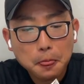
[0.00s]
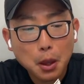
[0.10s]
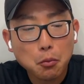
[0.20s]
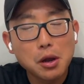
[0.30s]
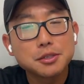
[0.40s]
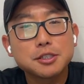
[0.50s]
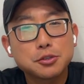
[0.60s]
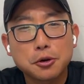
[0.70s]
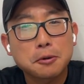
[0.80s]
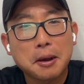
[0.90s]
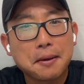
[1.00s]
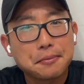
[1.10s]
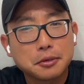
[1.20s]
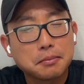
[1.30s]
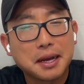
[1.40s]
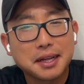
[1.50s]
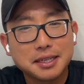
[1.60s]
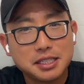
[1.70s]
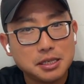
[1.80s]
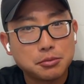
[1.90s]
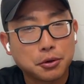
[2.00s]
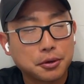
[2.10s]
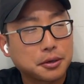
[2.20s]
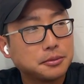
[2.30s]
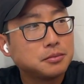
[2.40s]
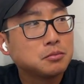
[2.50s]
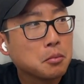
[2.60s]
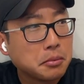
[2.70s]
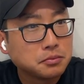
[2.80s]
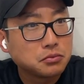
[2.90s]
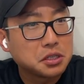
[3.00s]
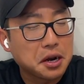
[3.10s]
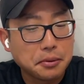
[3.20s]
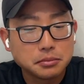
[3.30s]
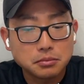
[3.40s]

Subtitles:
what to talk about with my like deep talk today.